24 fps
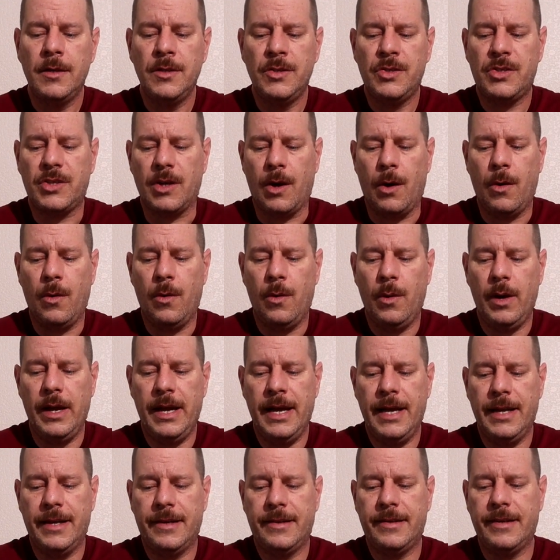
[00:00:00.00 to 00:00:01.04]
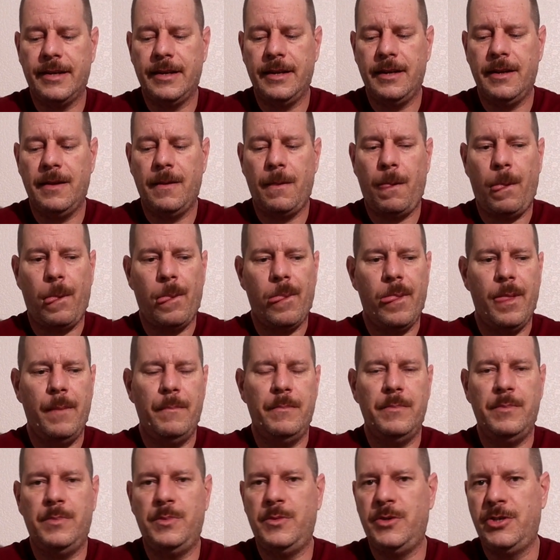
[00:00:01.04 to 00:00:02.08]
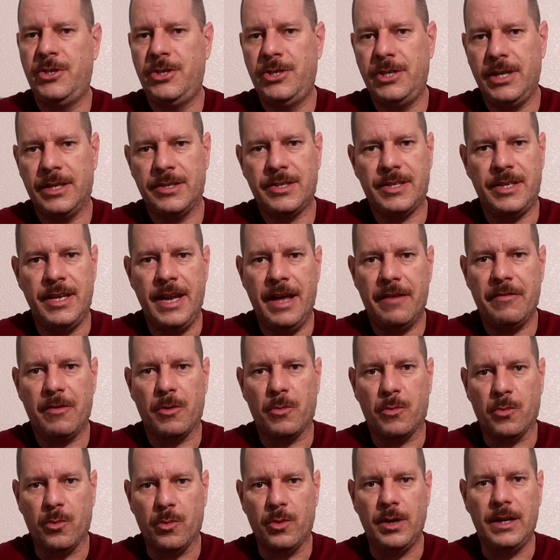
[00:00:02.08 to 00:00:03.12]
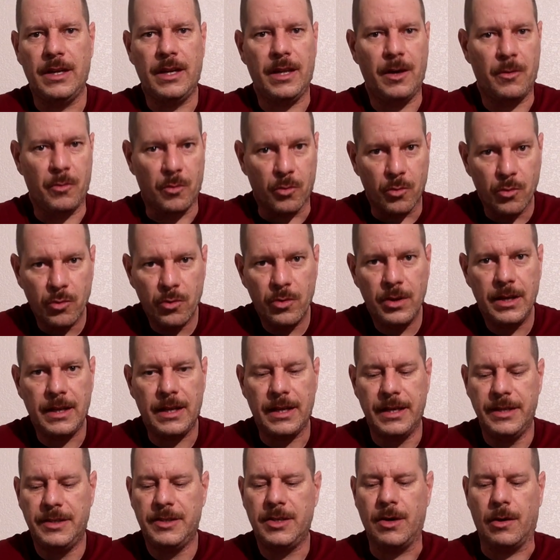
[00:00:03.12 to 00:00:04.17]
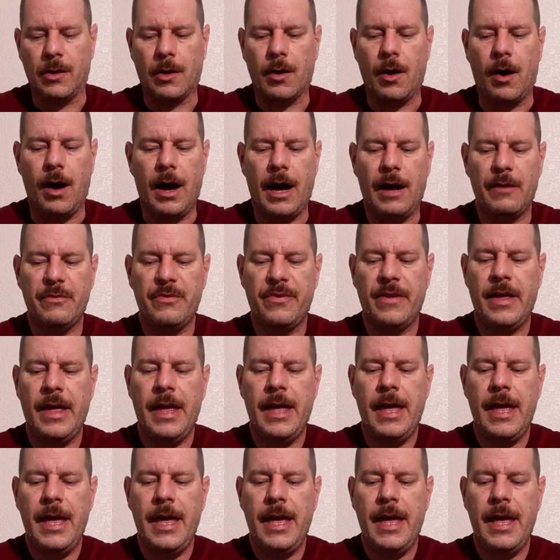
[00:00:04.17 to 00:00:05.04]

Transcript: So it just never really took off.